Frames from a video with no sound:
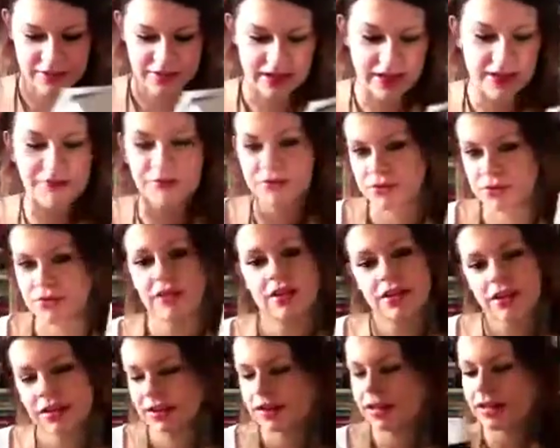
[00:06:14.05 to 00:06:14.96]
And that was,
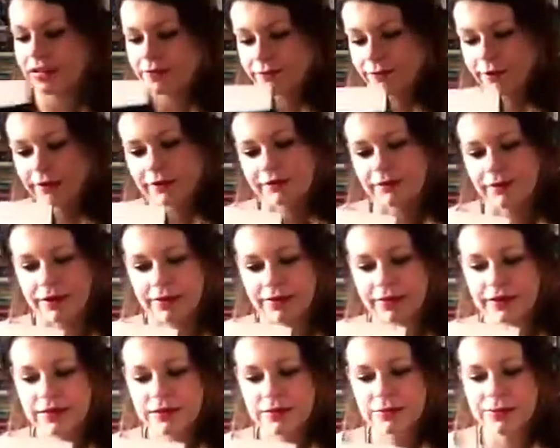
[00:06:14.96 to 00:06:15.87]
let's face fact,
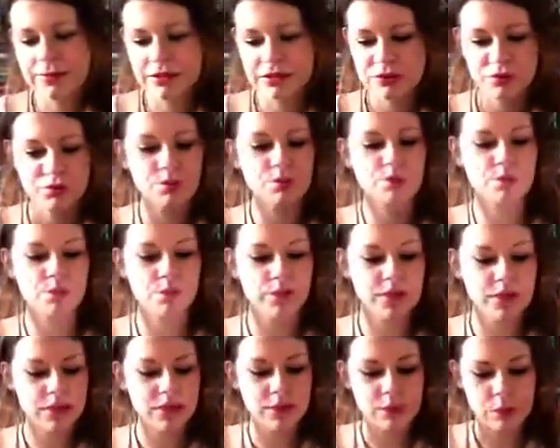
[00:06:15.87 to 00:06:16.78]
that's
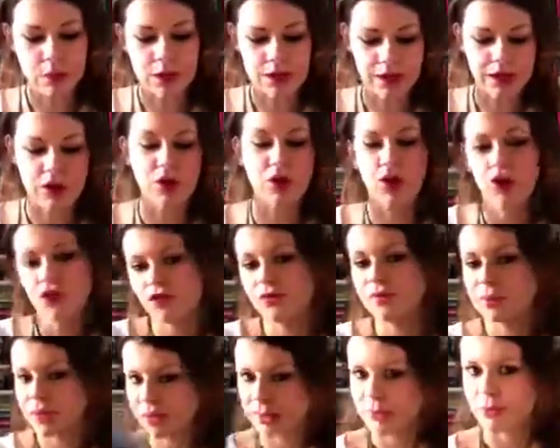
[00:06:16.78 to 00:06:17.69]
why a lot
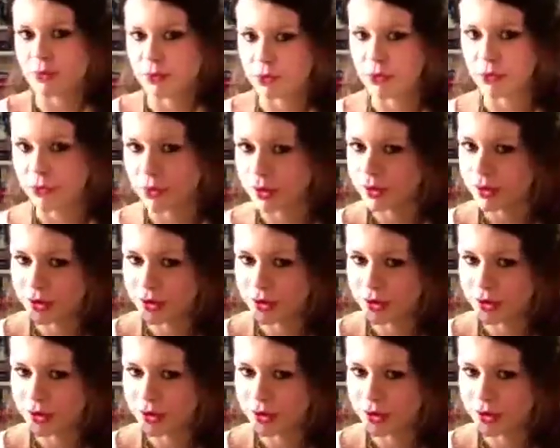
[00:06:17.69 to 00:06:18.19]
of people